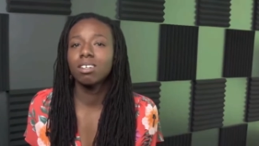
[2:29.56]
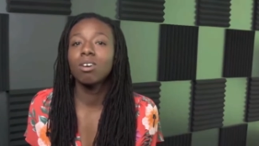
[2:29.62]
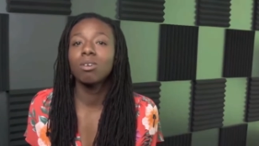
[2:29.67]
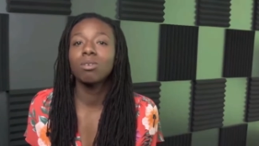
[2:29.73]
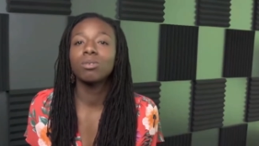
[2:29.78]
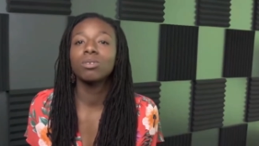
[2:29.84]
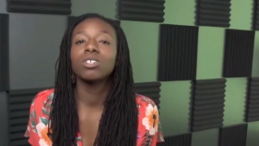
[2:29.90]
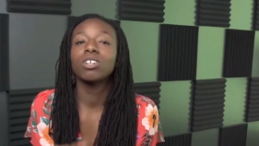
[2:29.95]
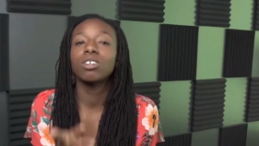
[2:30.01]

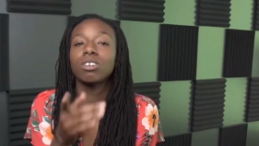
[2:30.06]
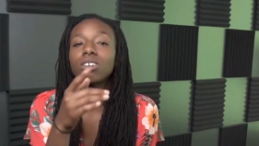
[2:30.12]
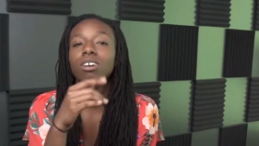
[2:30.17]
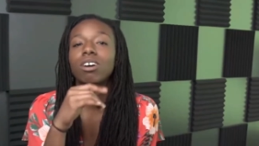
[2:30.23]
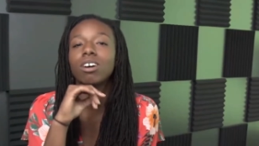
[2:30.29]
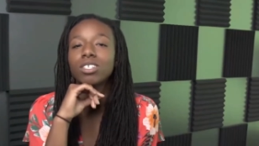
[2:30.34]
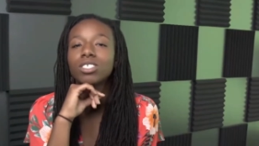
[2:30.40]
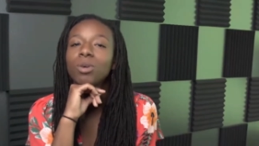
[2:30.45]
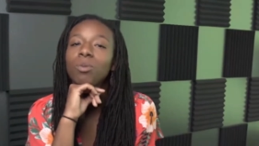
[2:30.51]
Oh, you're
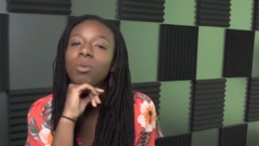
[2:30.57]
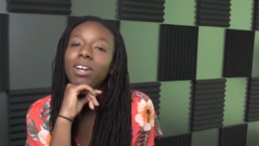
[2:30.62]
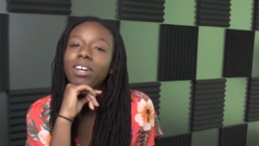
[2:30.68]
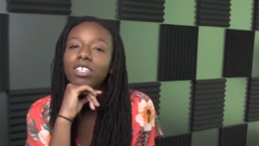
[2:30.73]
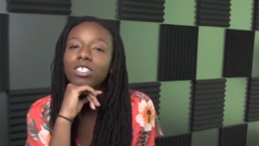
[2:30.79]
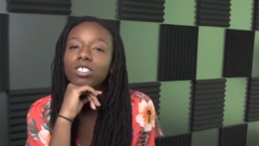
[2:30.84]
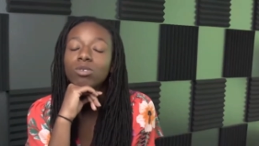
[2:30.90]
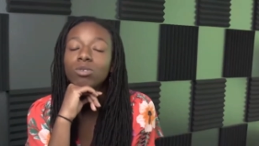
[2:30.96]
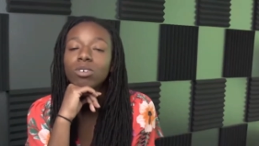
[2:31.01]
also
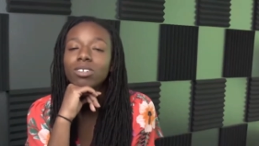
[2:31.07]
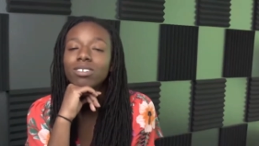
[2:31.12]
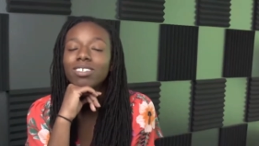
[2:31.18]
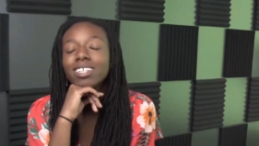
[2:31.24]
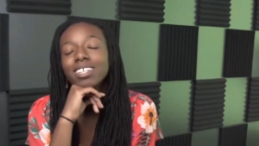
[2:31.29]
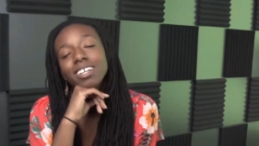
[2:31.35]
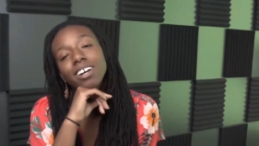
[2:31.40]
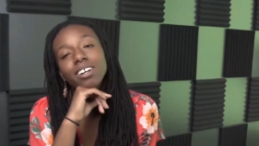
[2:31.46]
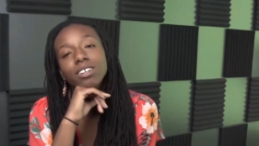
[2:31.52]
wearing a snorkel
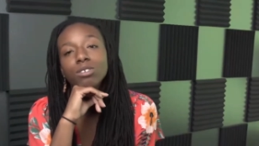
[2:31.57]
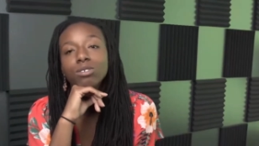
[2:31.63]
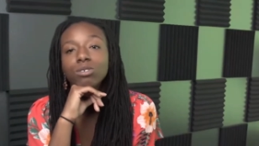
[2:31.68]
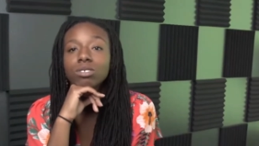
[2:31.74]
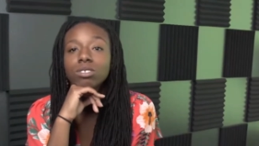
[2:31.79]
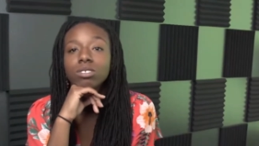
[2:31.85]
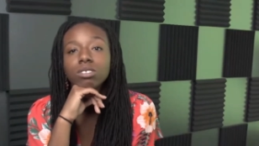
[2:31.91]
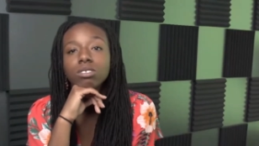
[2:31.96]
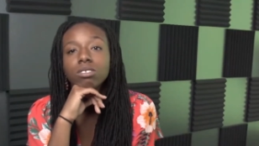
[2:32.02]
and
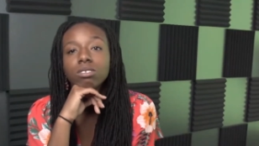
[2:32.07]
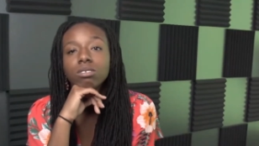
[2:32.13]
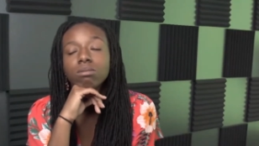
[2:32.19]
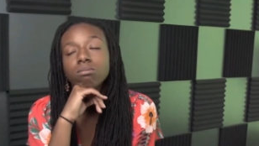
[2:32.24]
goggles.